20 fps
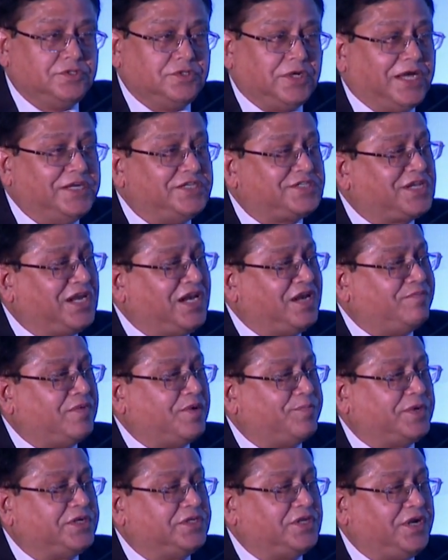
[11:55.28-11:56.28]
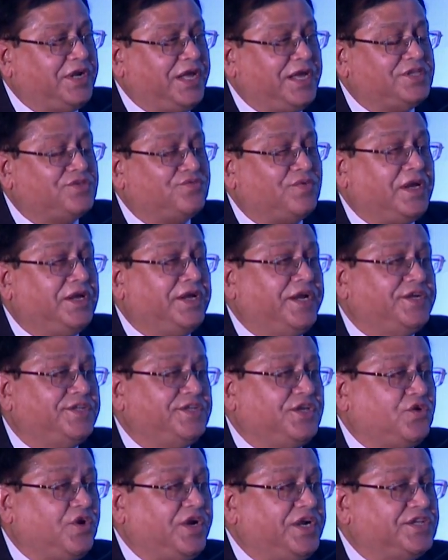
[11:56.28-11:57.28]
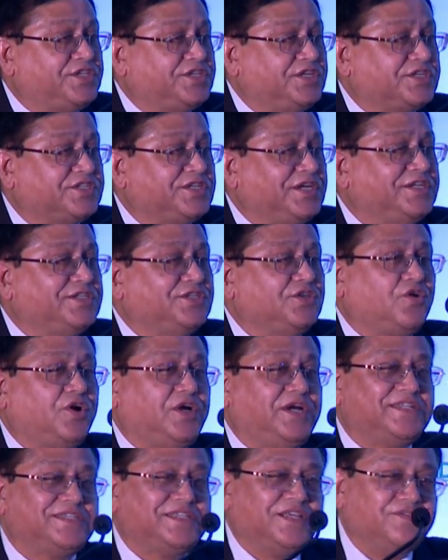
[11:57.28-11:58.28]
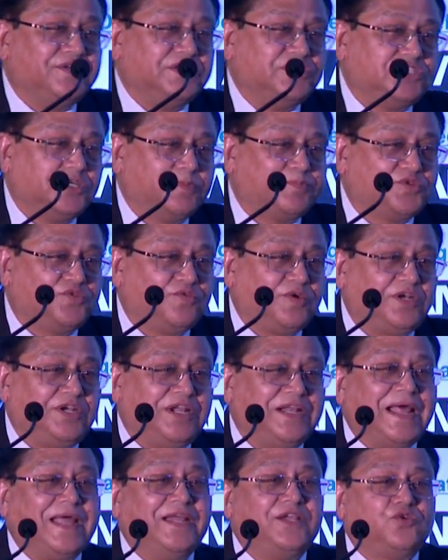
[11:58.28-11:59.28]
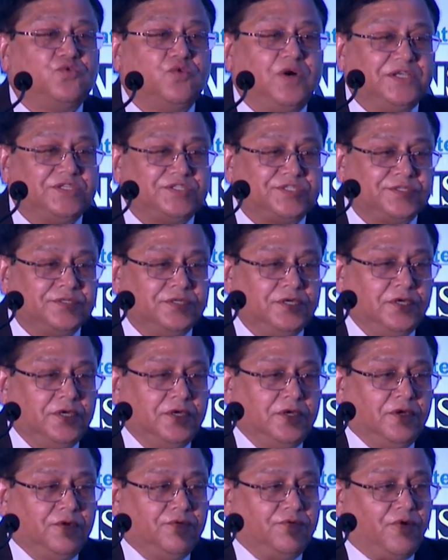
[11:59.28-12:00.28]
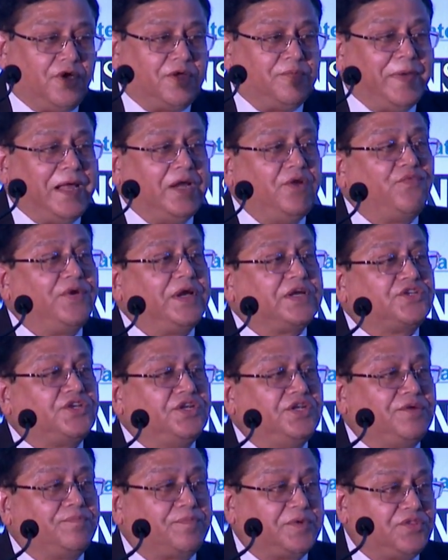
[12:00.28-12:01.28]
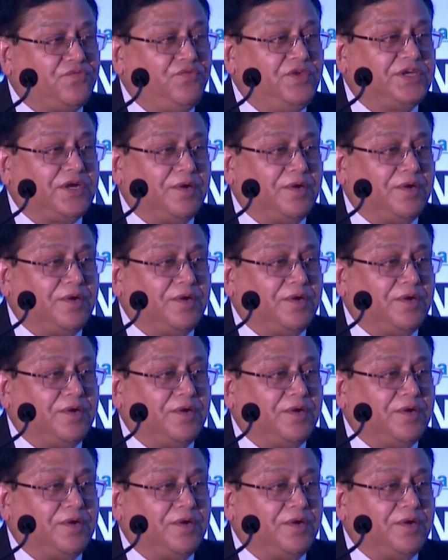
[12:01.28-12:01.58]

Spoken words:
I still remember the days when 8086, 8087 chips were denied to us for manufacturing Prithvi